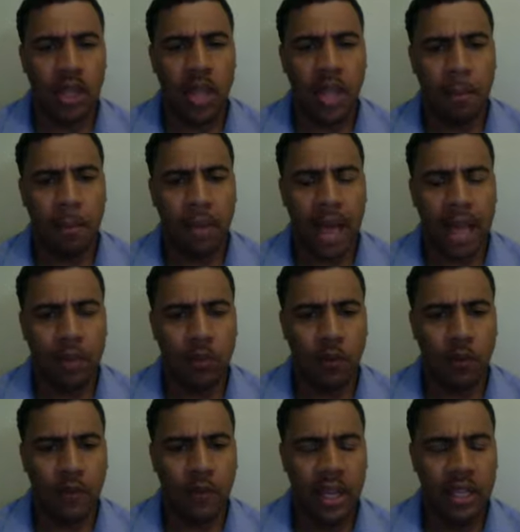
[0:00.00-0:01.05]
that blacks
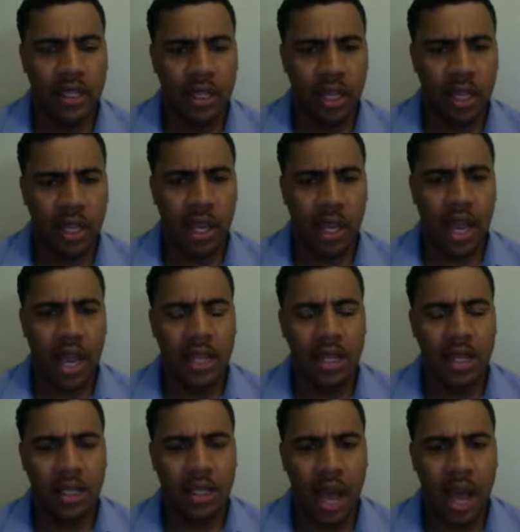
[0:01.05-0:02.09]
were facing in
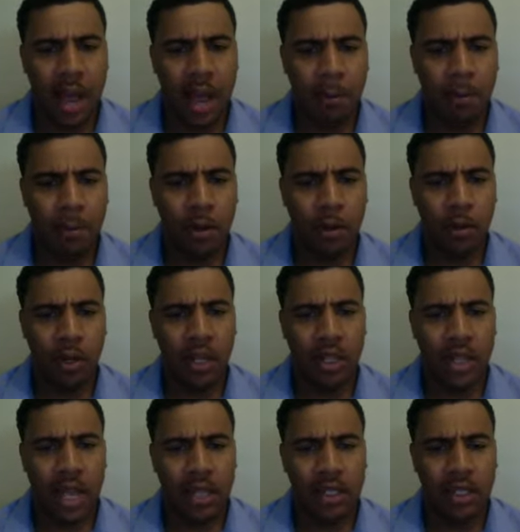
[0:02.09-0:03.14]
a time
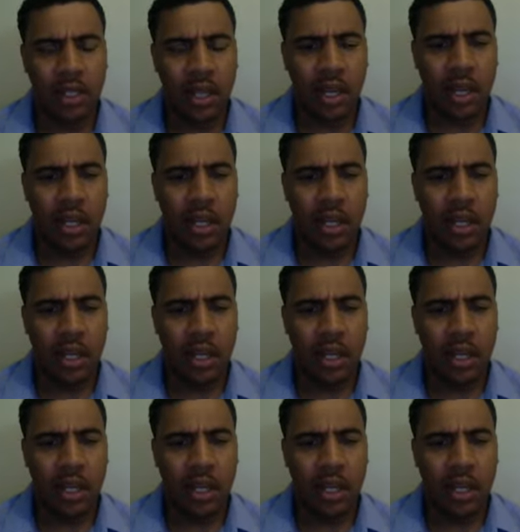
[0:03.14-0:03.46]
period that's